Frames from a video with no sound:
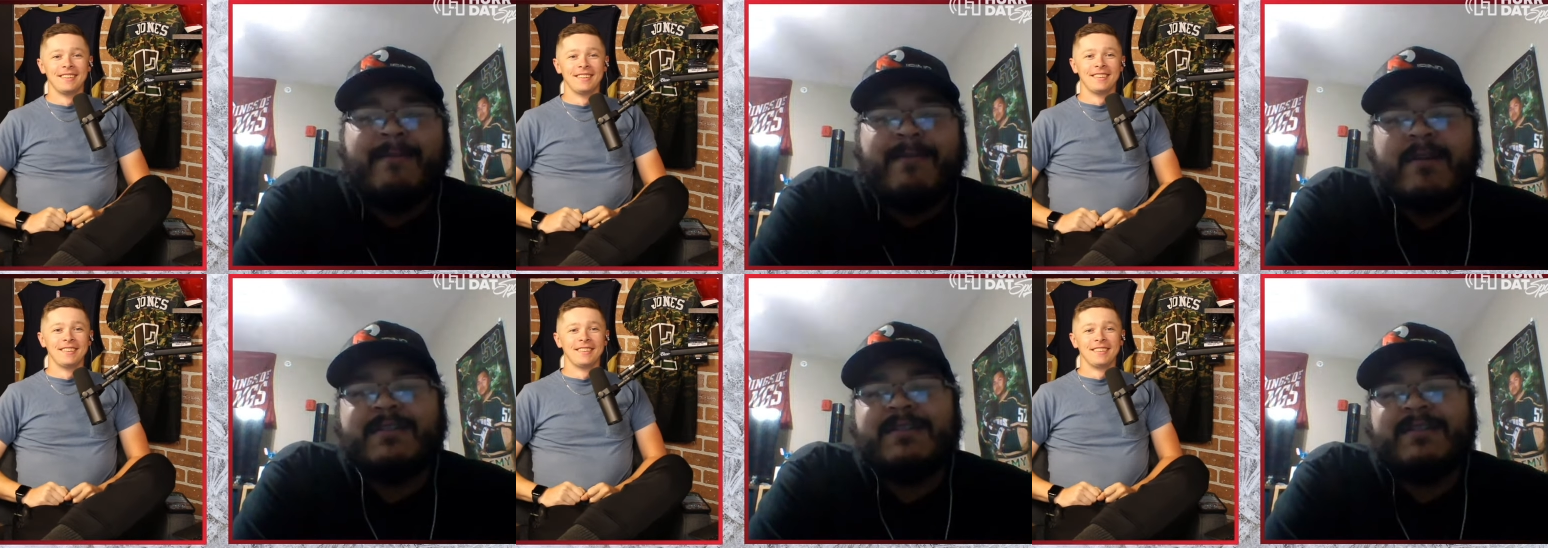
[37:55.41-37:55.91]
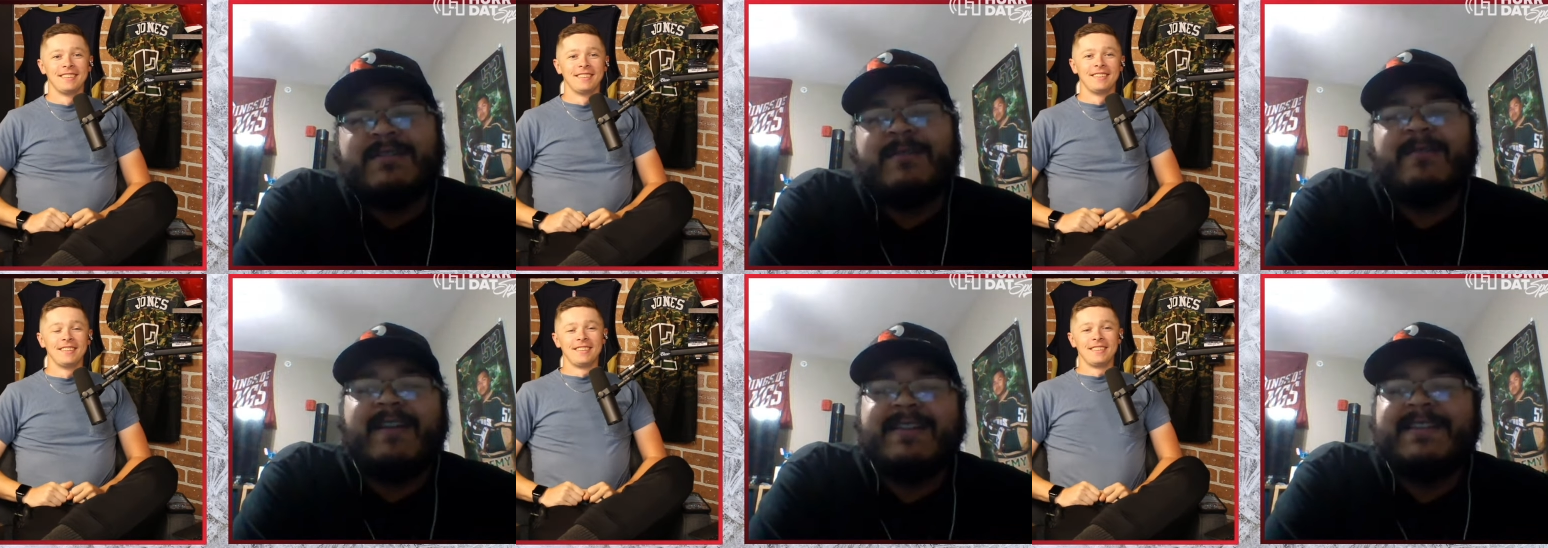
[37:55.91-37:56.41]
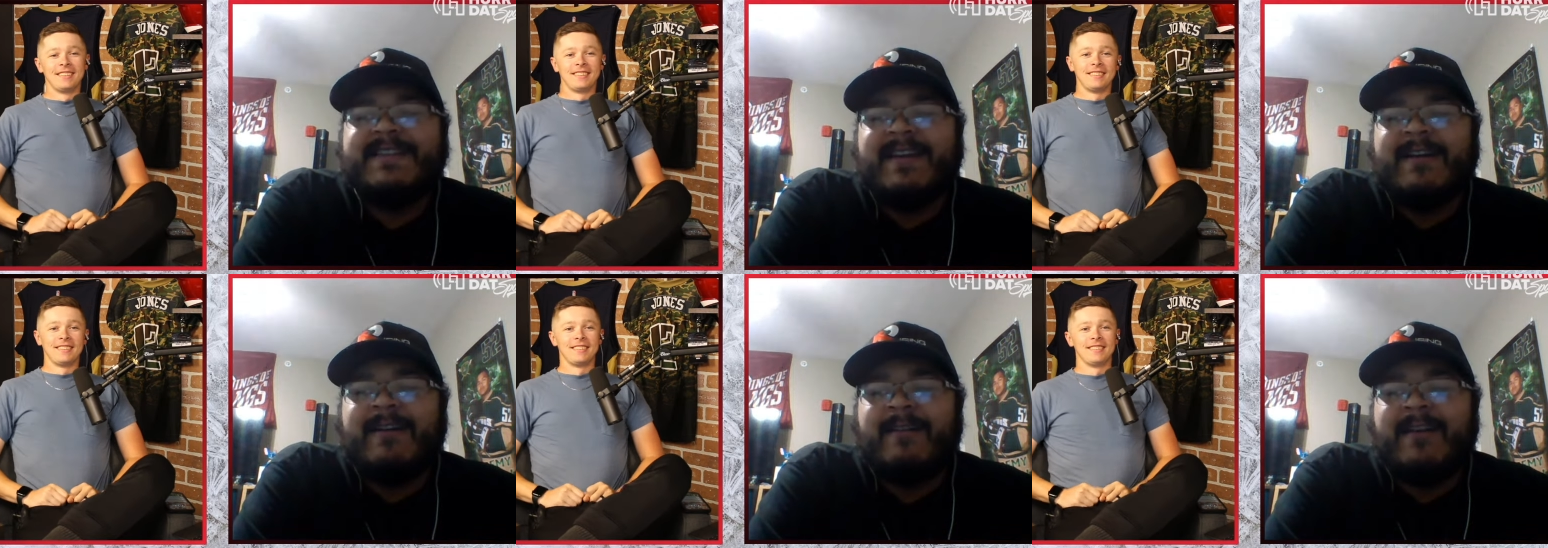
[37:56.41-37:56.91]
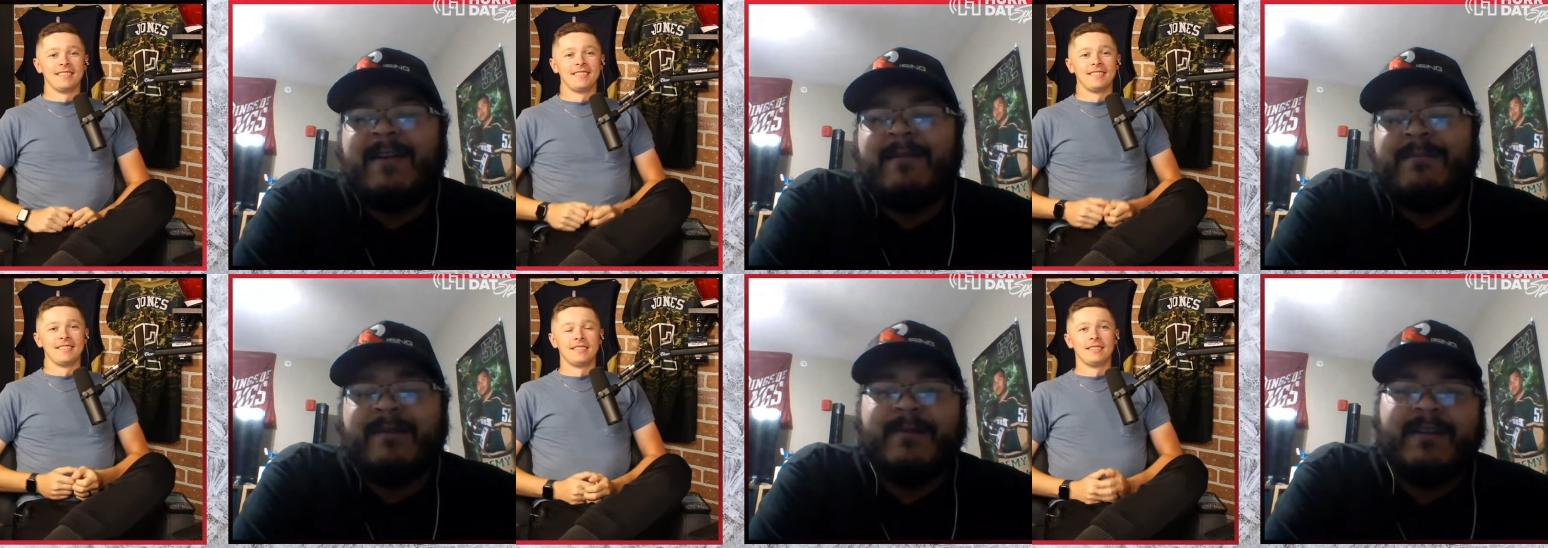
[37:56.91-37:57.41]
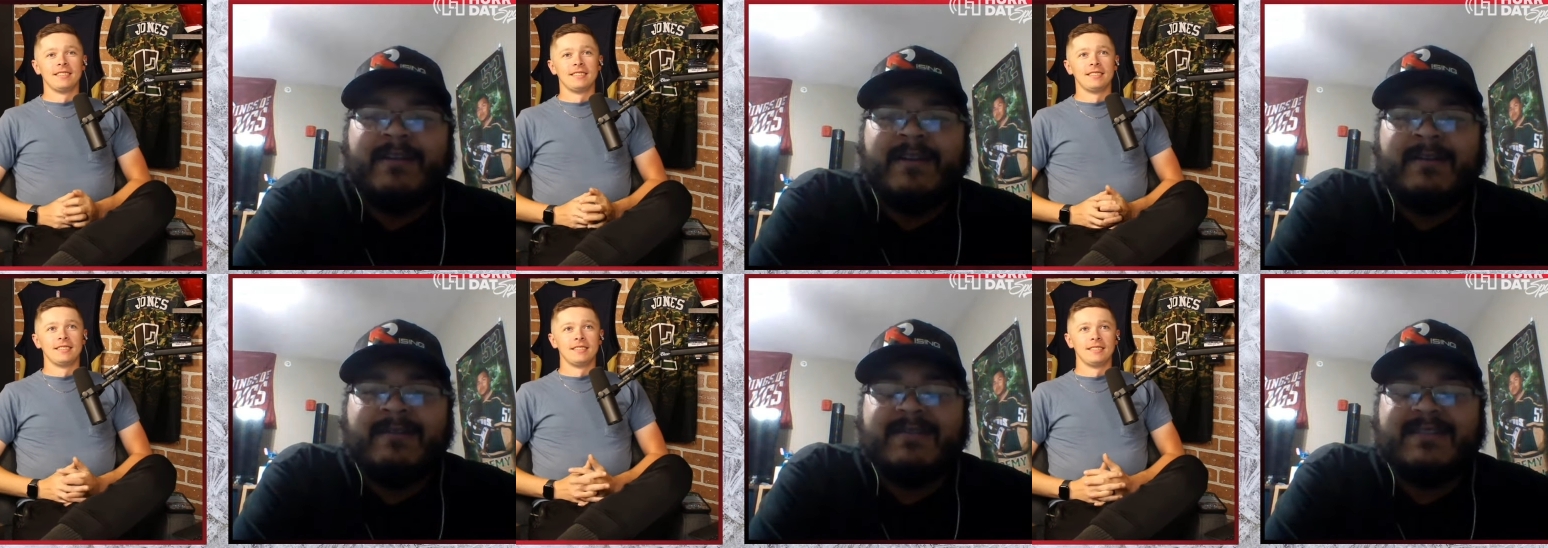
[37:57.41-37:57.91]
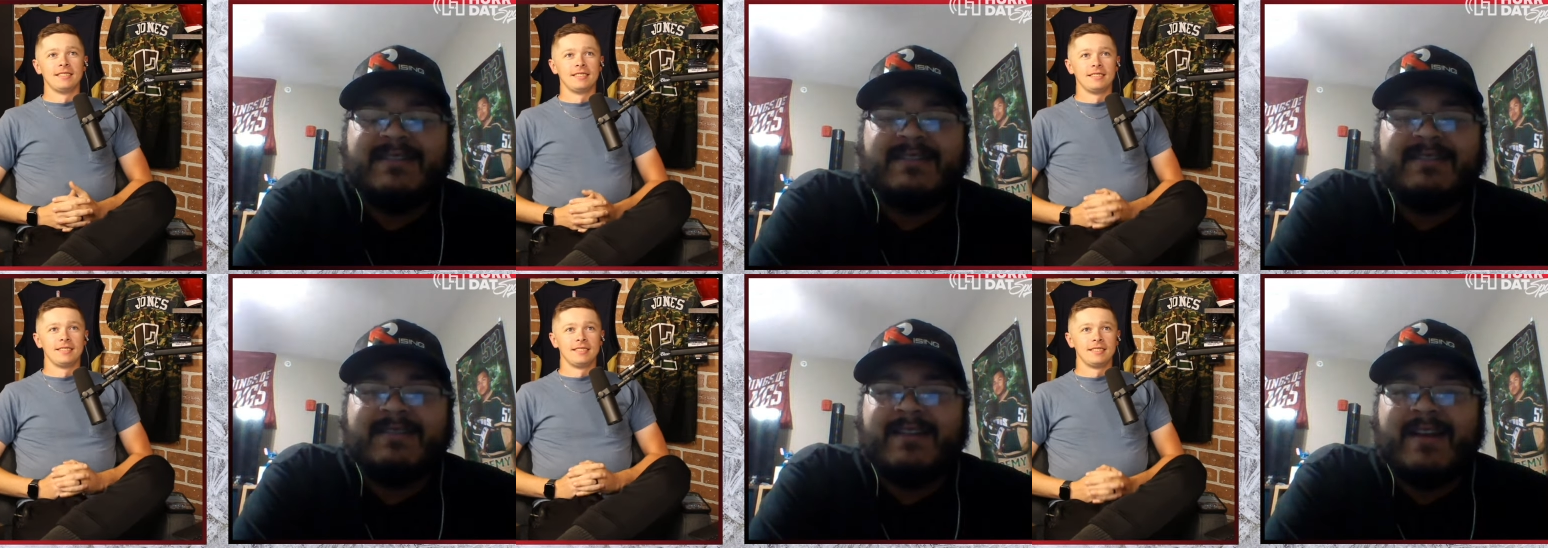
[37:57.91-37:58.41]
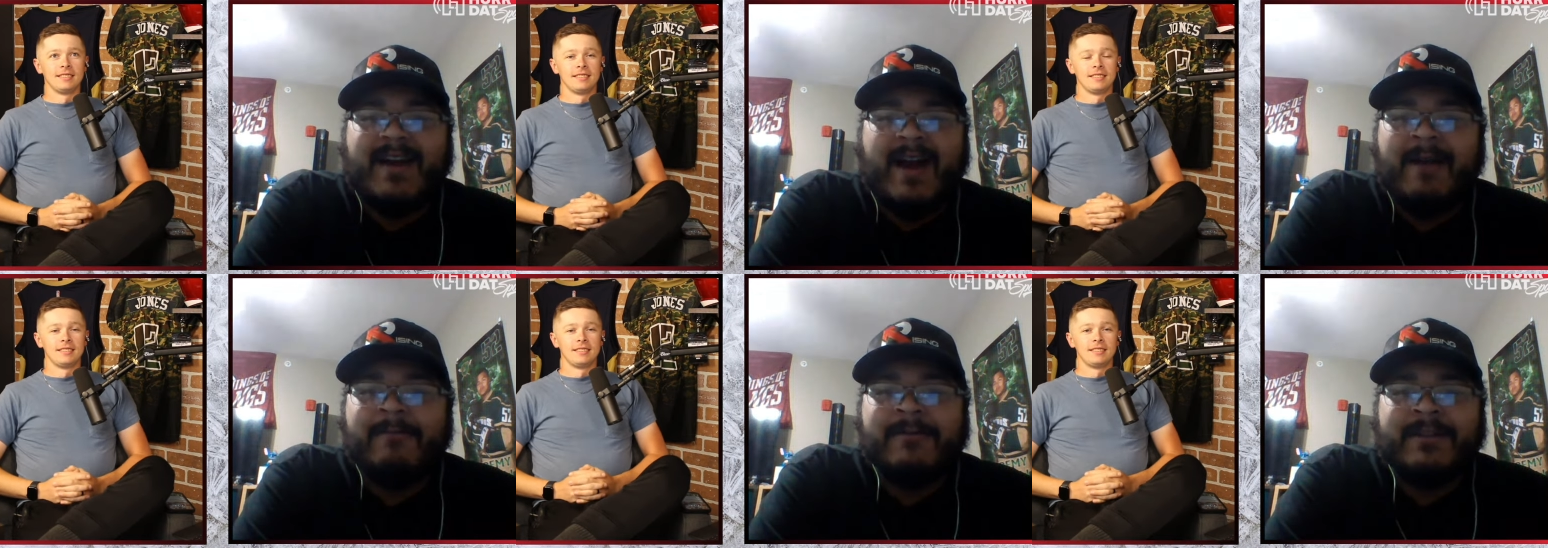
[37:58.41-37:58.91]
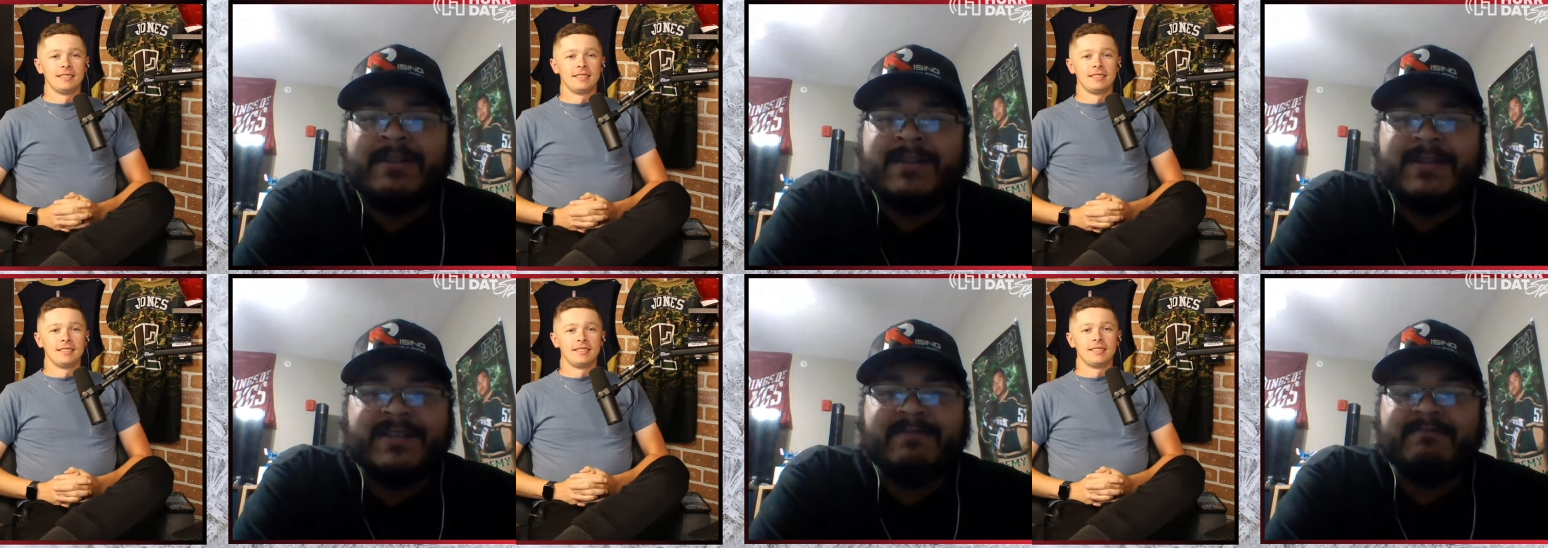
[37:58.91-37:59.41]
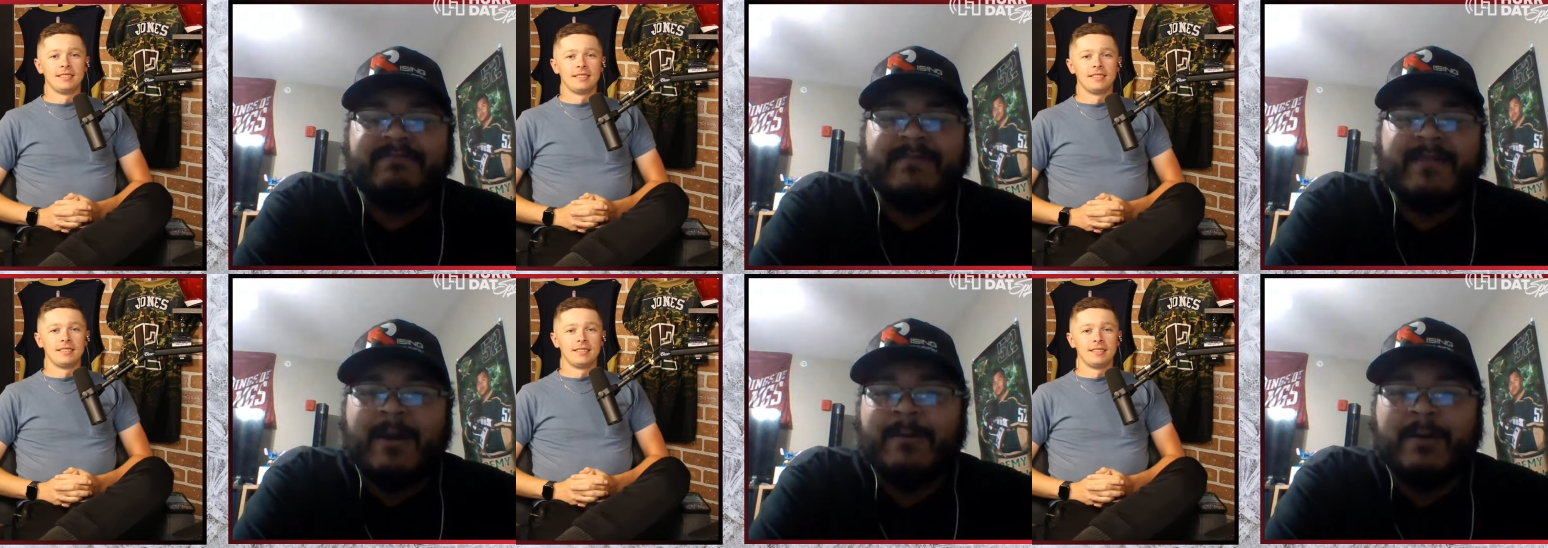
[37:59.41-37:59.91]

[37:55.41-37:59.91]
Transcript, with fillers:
Speaker 1: partially torn ACL, and a broken nose, I would have just I